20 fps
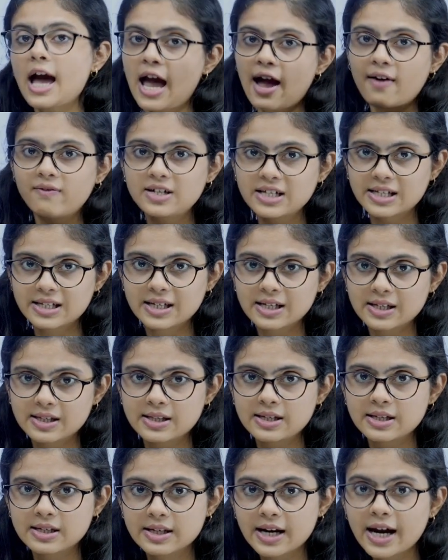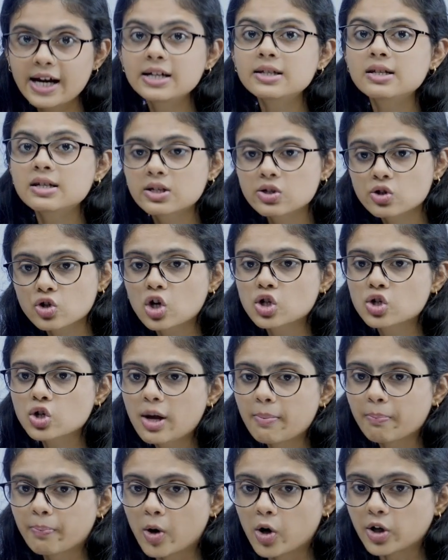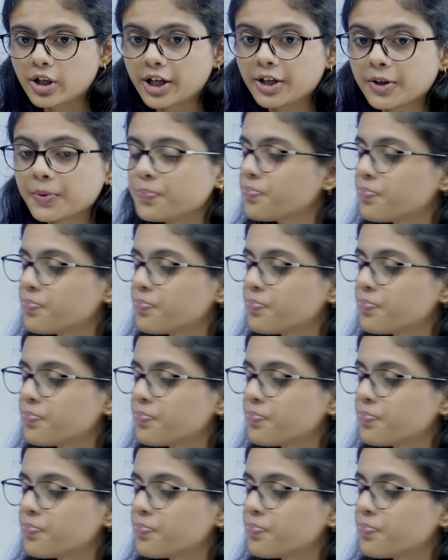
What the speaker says: I have discussed this, right? This is also important.